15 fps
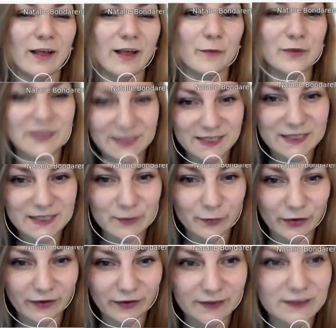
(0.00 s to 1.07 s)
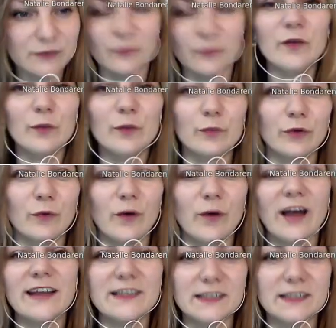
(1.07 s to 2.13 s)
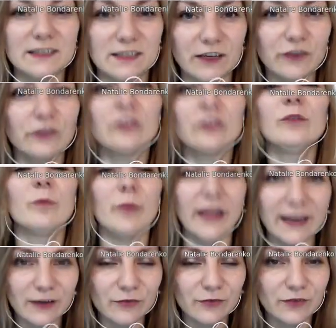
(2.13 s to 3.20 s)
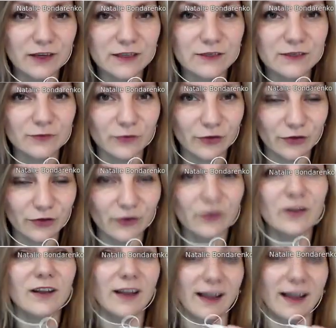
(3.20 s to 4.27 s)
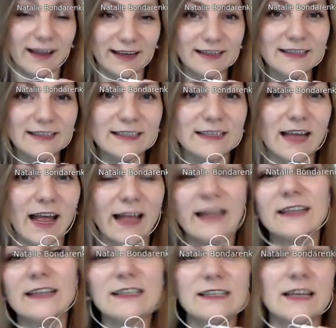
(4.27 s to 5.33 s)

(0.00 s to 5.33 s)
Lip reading: participants, we will provide additional benefits for your clients, and